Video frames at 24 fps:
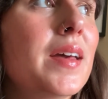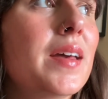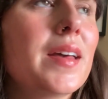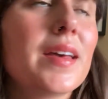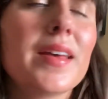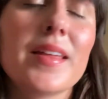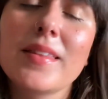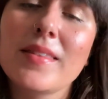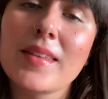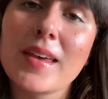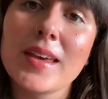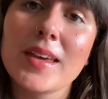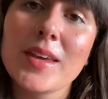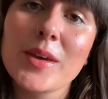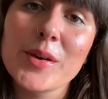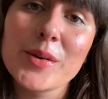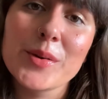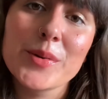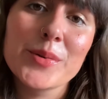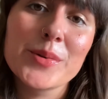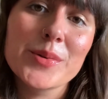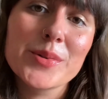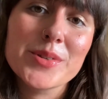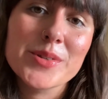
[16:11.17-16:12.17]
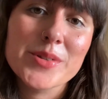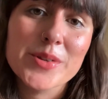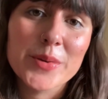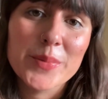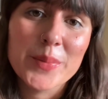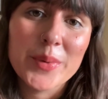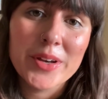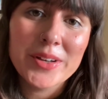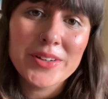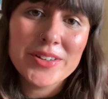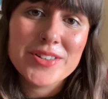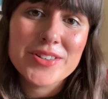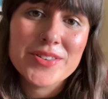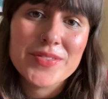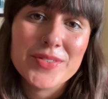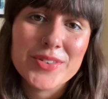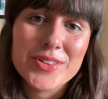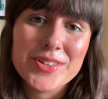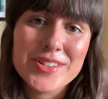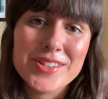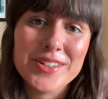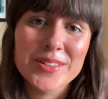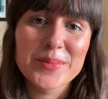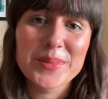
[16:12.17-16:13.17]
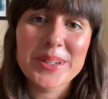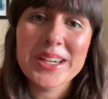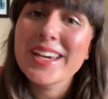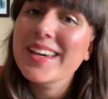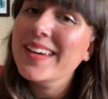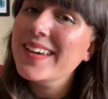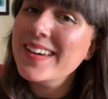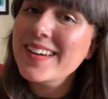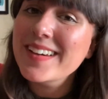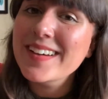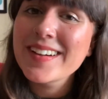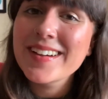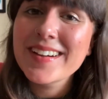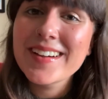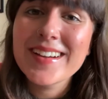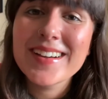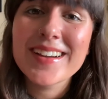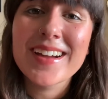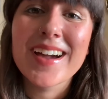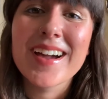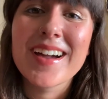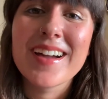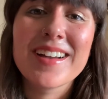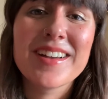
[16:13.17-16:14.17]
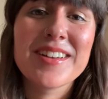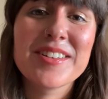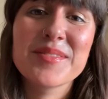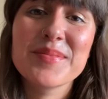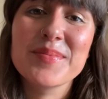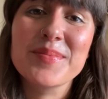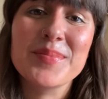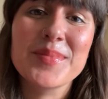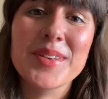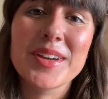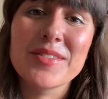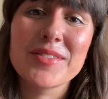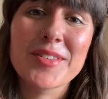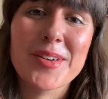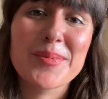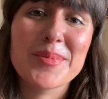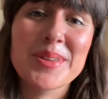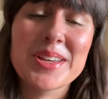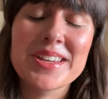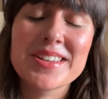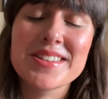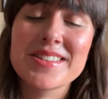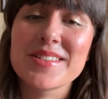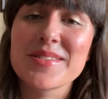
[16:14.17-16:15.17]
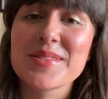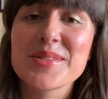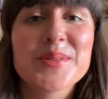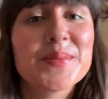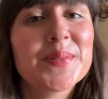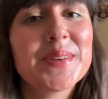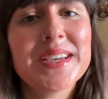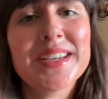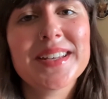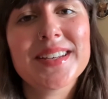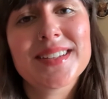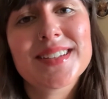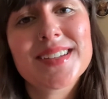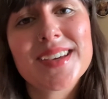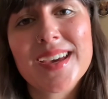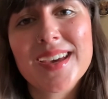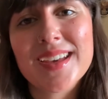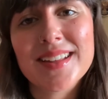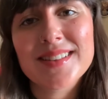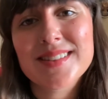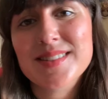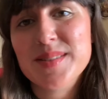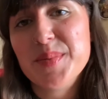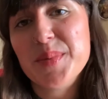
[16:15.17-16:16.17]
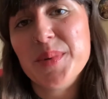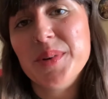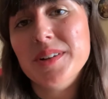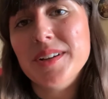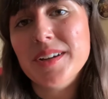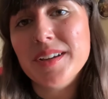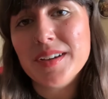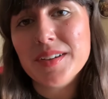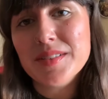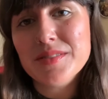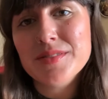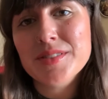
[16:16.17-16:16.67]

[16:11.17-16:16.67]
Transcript: thank you so much for still being here, and for being so sweet and supportive.